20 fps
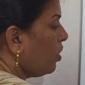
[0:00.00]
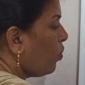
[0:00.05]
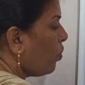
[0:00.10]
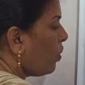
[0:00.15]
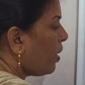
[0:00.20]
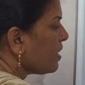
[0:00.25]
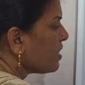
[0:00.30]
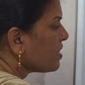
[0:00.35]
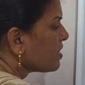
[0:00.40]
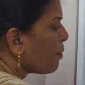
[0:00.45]

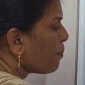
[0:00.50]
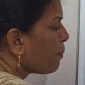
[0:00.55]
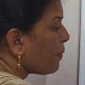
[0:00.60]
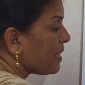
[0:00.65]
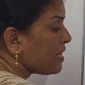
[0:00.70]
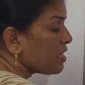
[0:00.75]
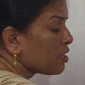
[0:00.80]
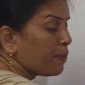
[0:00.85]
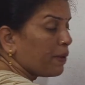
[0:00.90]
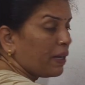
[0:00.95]
What is the
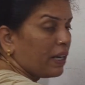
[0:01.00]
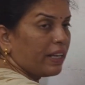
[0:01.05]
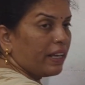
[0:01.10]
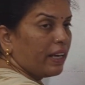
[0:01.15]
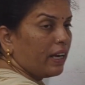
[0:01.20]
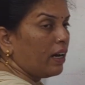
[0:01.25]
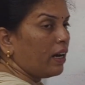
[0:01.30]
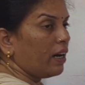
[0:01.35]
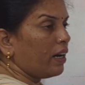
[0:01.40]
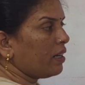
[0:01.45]
principal
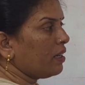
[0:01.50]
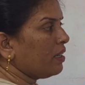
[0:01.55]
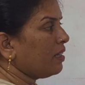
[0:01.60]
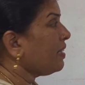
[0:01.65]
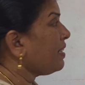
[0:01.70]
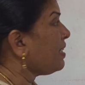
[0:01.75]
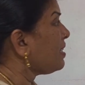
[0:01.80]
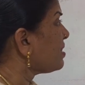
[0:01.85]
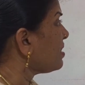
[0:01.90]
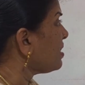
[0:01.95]
here?
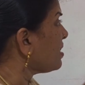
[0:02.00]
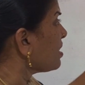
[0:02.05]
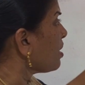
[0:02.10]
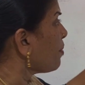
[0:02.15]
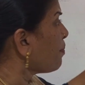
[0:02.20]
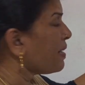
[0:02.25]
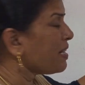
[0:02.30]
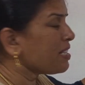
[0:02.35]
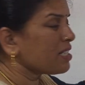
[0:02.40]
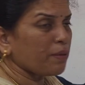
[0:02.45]
Is this the
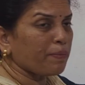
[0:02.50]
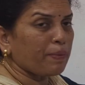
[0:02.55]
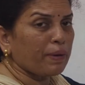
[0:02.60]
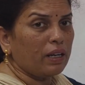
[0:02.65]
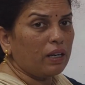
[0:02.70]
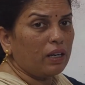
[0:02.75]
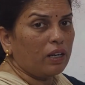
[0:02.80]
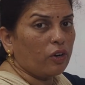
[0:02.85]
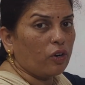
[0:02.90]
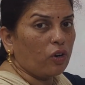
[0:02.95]

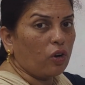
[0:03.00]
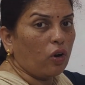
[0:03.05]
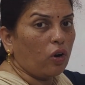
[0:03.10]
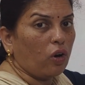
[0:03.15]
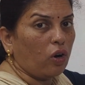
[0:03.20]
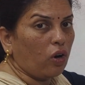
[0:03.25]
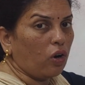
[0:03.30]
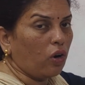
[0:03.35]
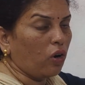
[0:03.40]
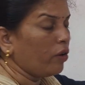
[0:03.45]
principal?
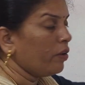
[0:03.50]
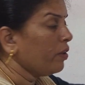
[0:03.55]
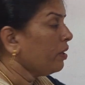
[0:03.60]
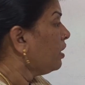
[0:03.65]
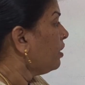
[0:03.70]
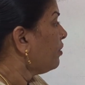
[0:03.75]
No.